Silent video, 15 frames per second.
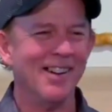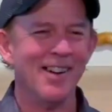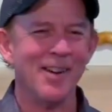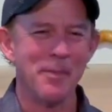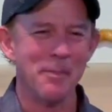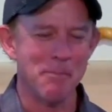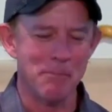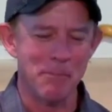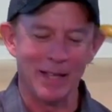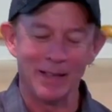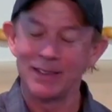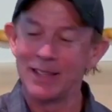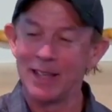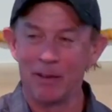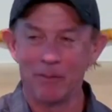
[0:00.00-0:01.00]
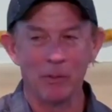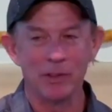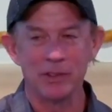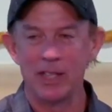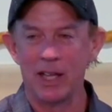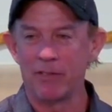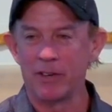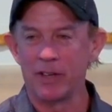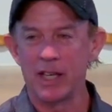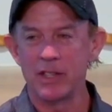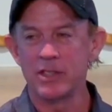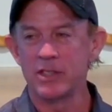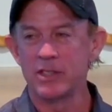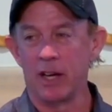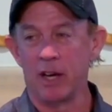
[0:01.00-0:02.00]
but it was never
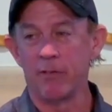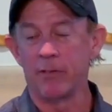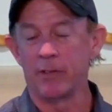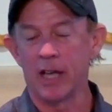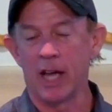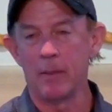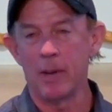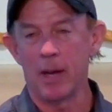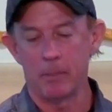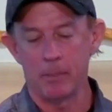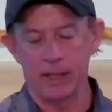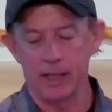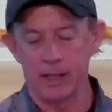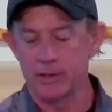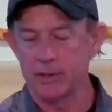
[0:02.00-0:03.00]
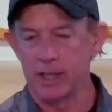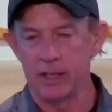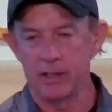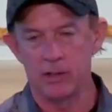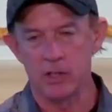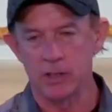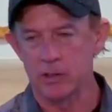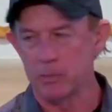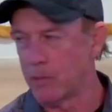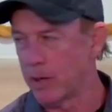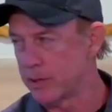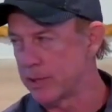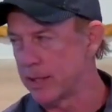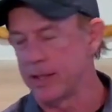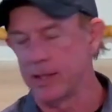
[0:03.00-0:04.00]
necessary for time out because they just watched
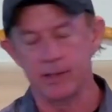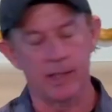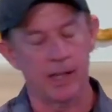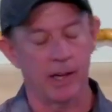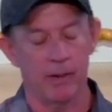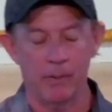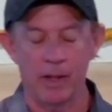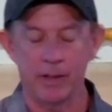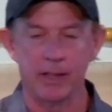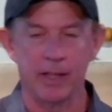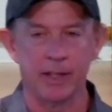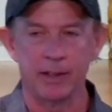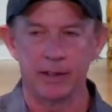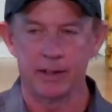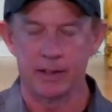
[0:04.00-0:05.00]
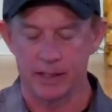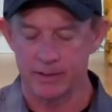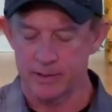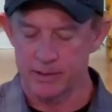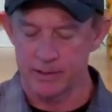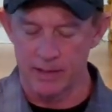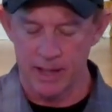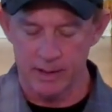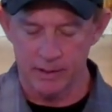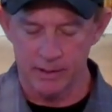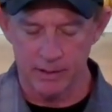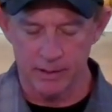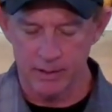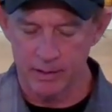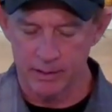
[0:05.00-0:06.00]
that and they said, I don't want that. That's not,
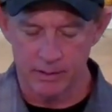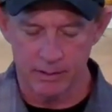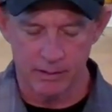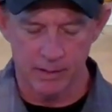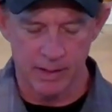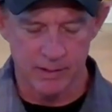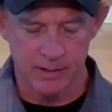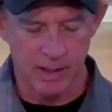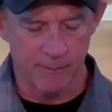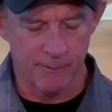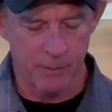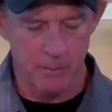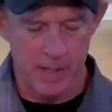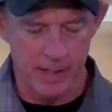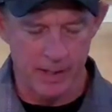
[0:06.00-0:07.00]
that's not for me.